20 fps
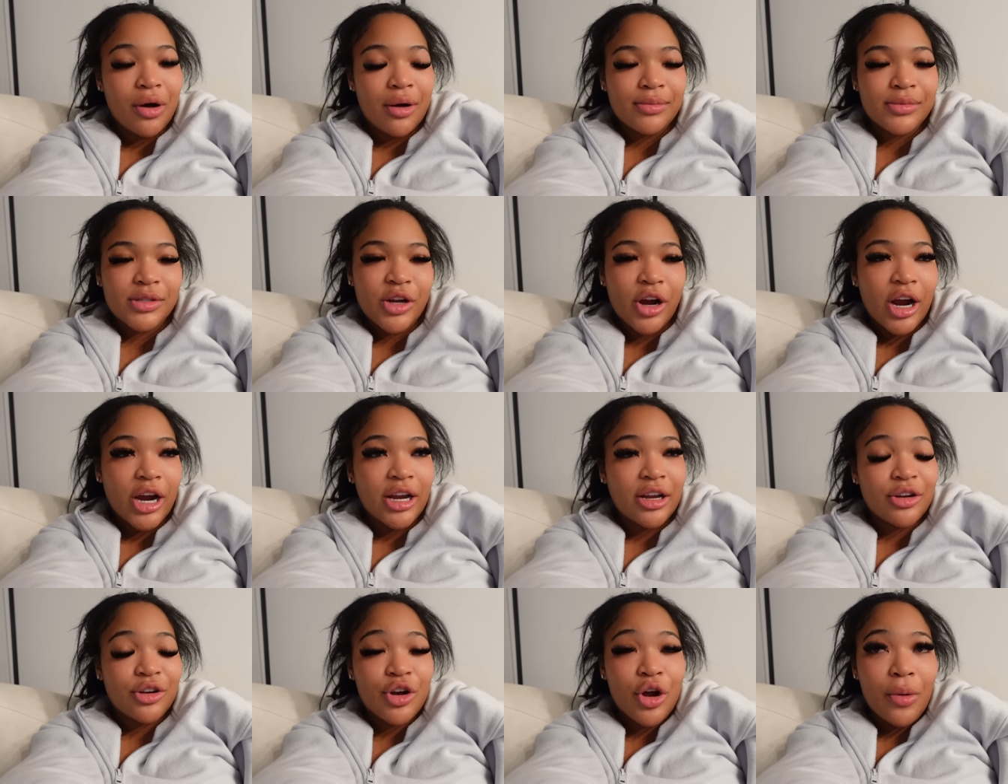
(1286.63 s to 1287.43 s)
I'm
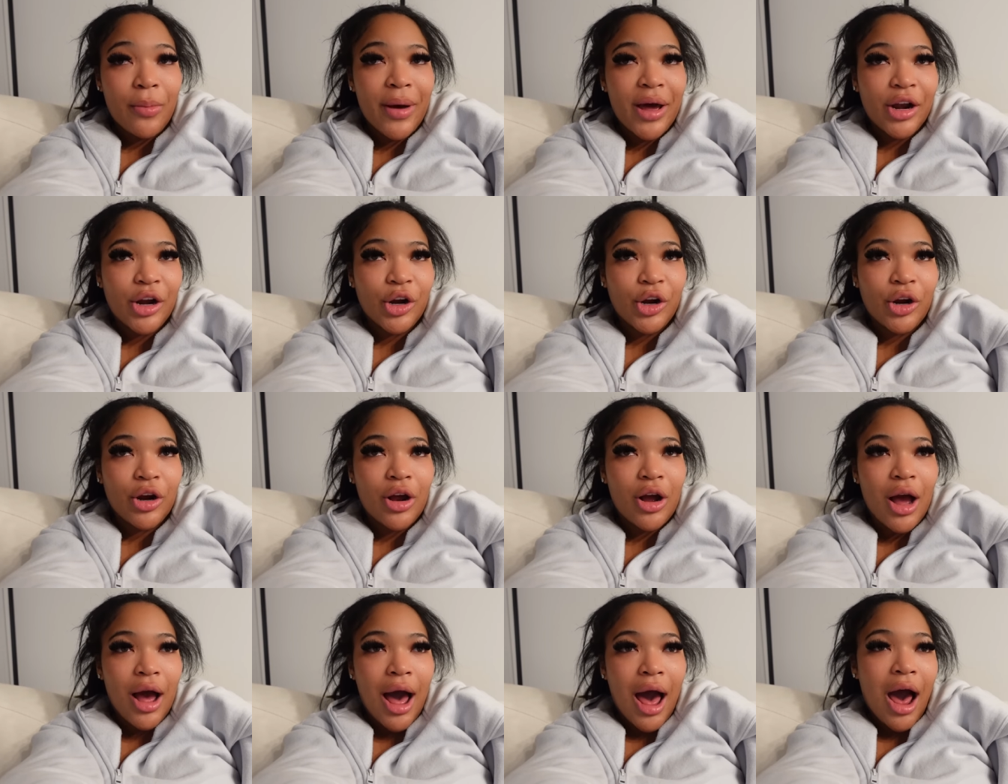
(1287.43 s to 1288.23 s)
sorry. No
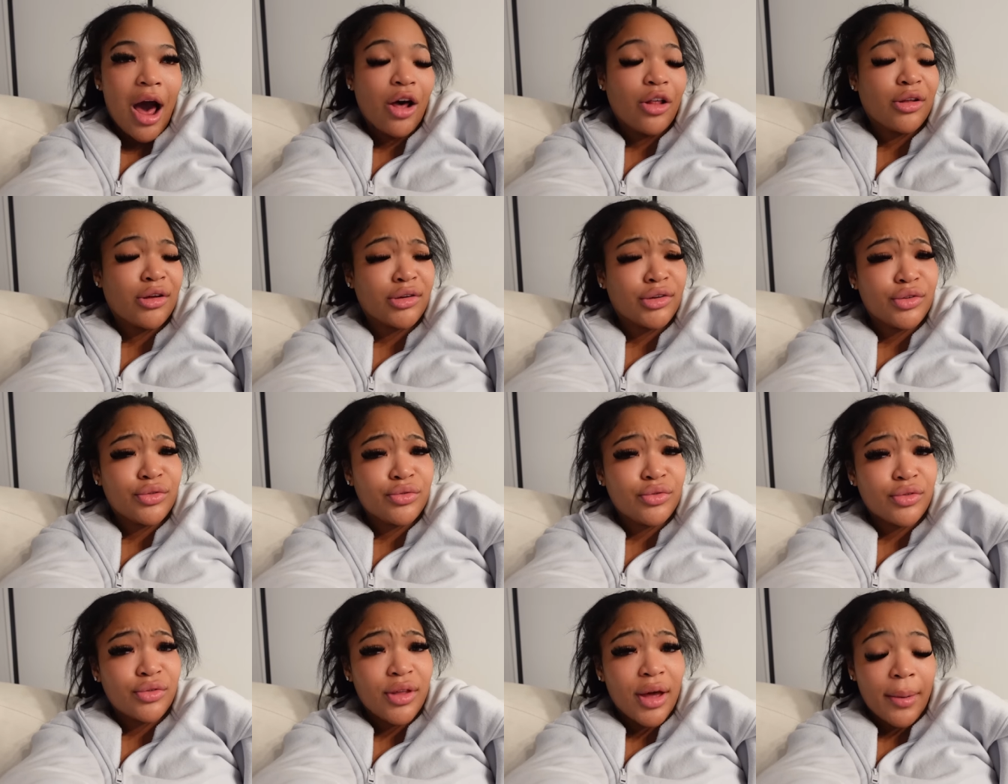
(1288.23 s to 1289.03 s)
matter how long you
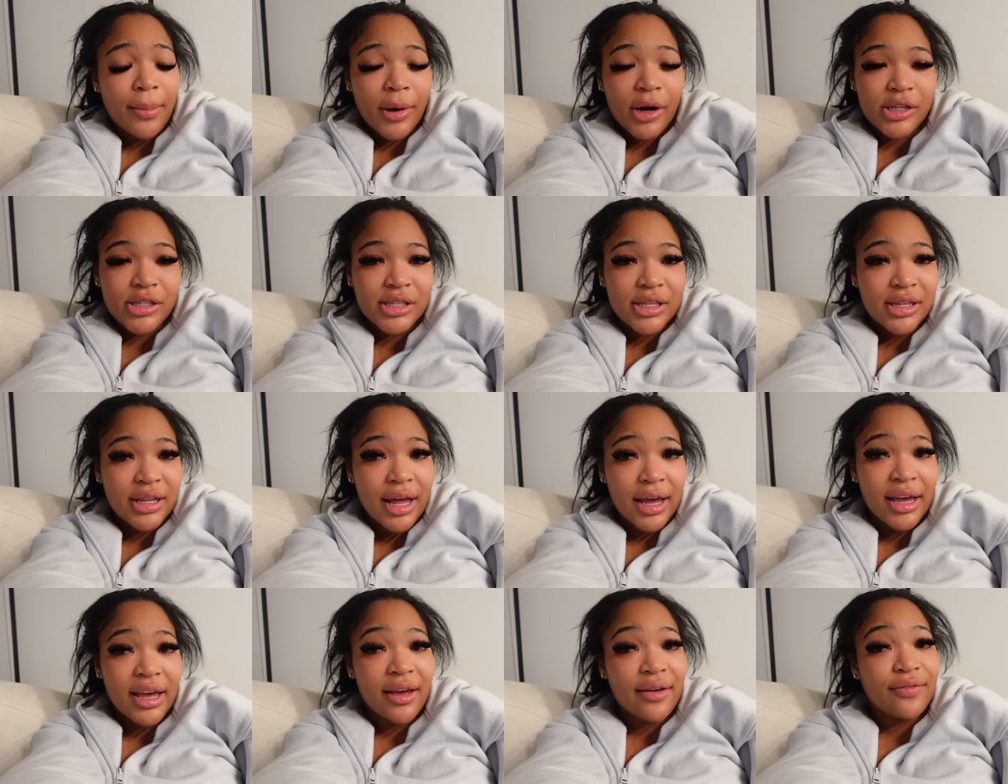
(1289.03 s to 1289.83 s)
know that person,
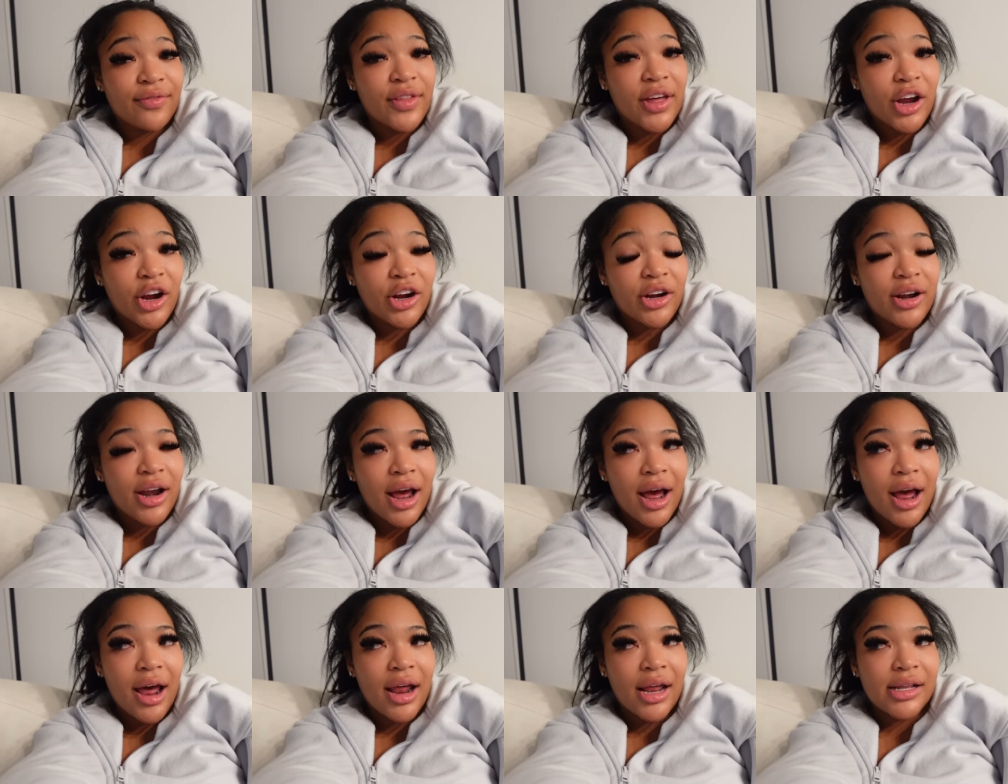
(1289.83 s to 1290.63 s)
like if they're
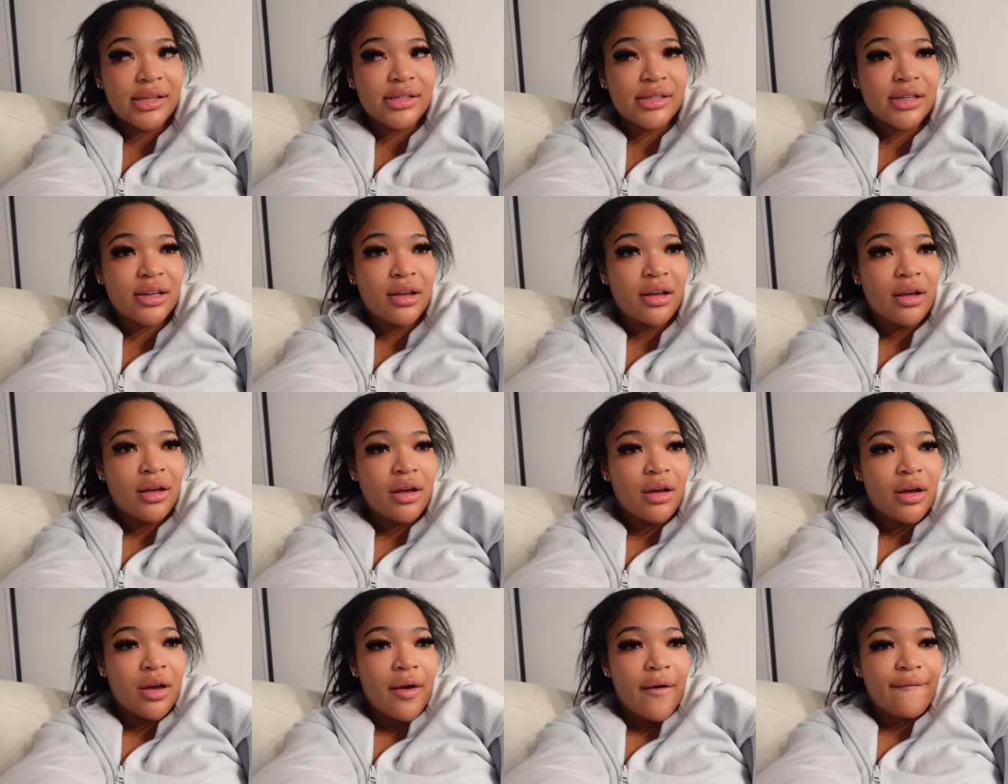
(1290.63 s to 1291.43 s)
not
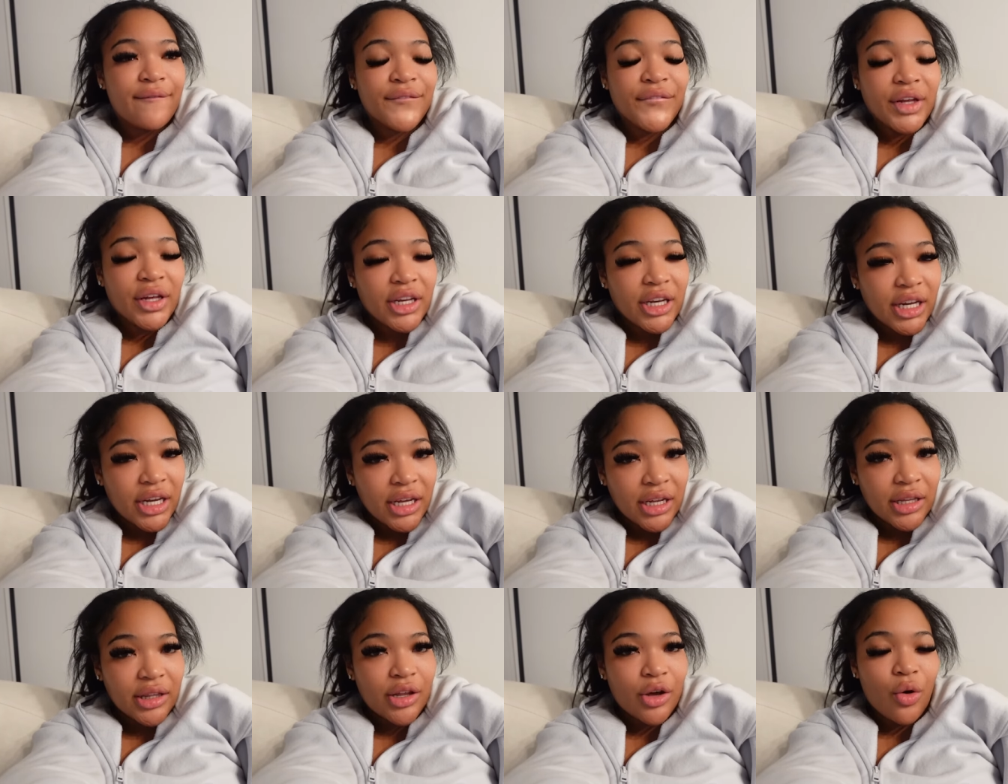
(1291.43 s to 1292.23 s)

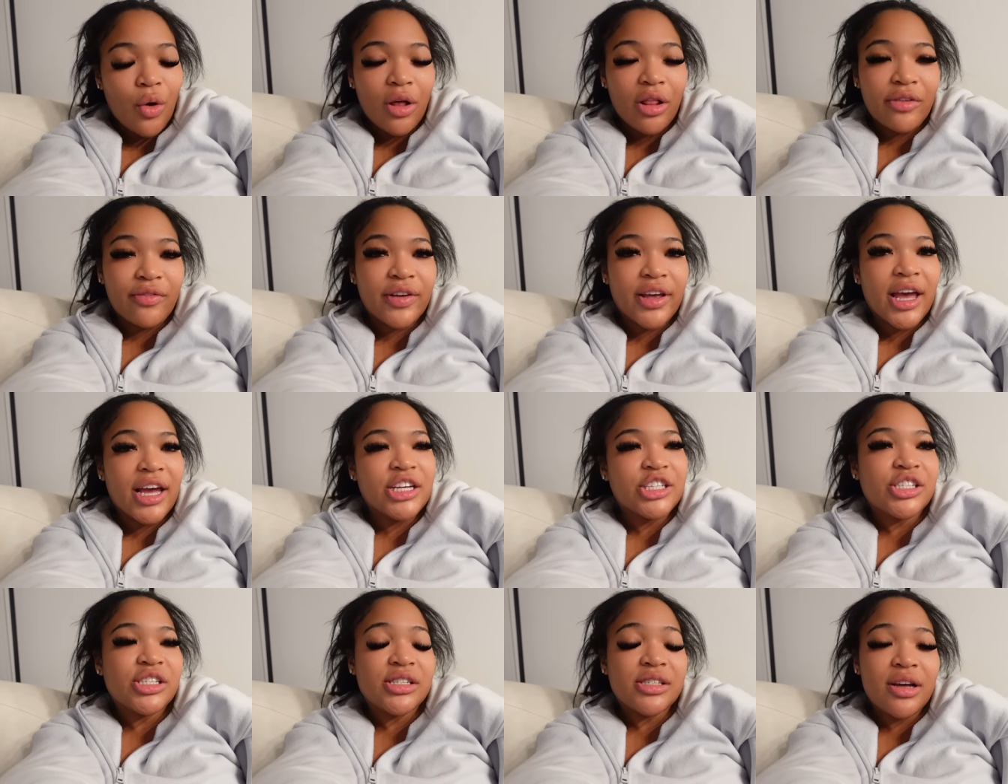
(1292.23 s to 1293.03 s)
fitting the
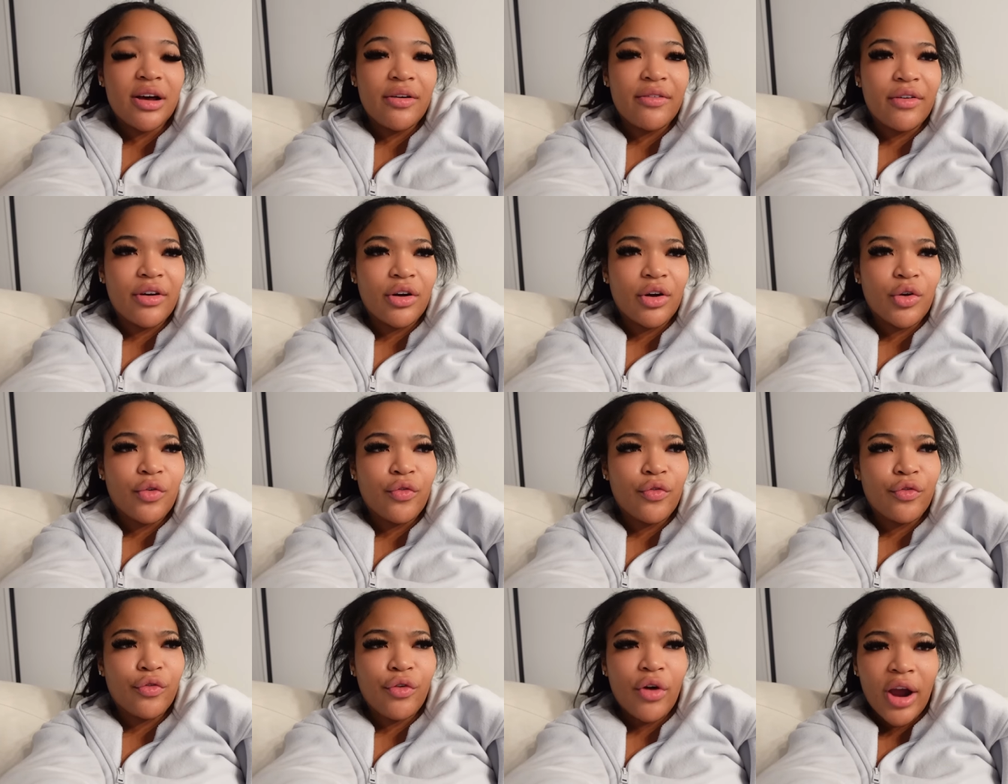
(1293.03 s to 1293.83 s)
qualifications of a
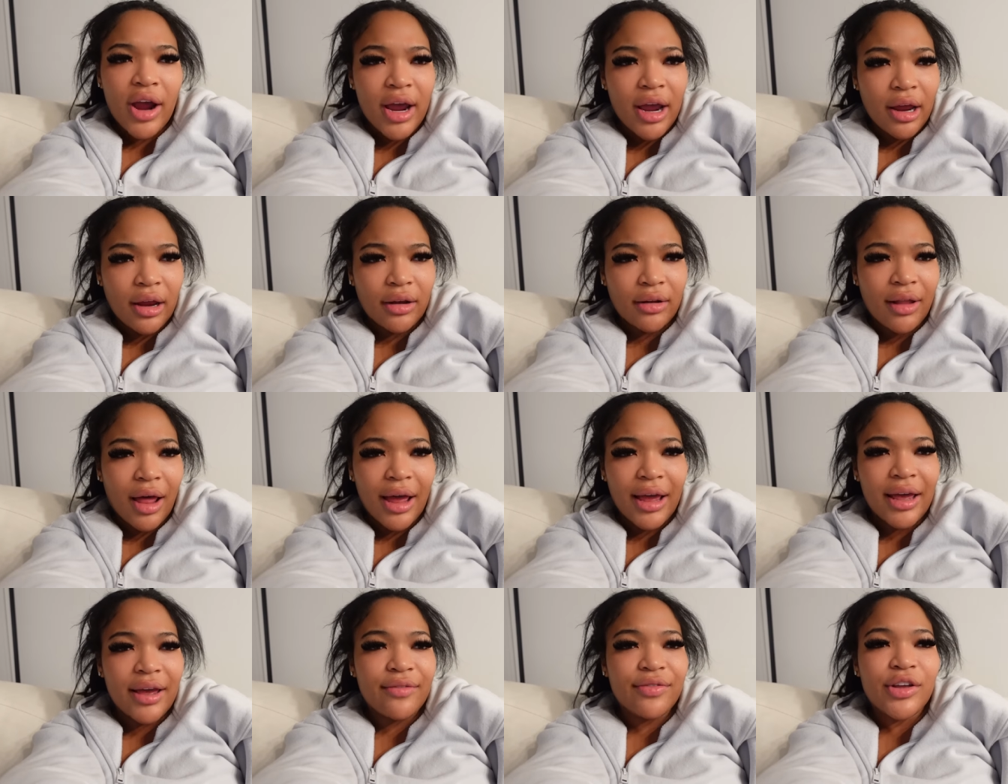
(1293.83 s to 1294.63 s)
friend,
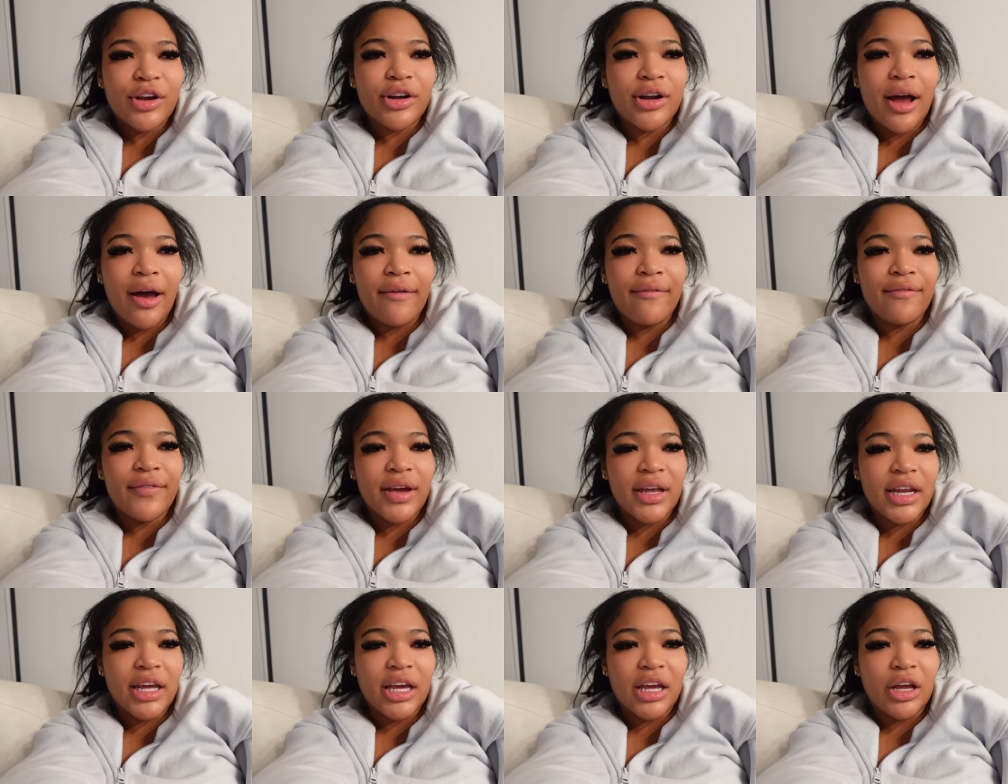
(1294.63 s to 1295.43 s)
like if they're not
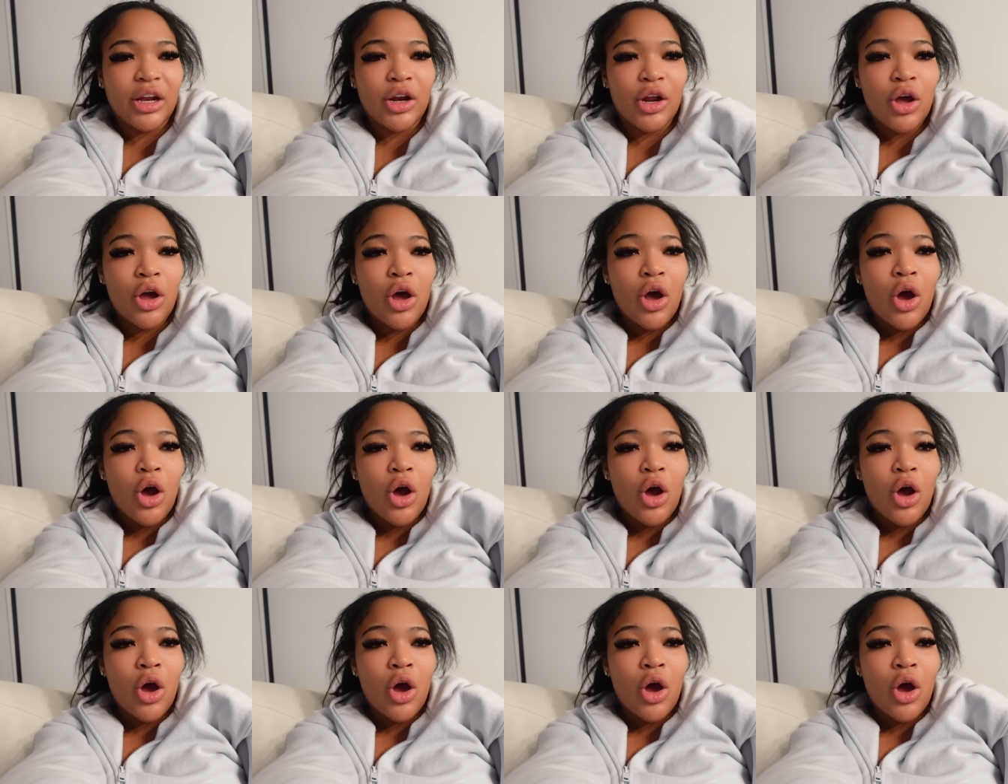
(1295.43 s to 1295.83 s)
fitting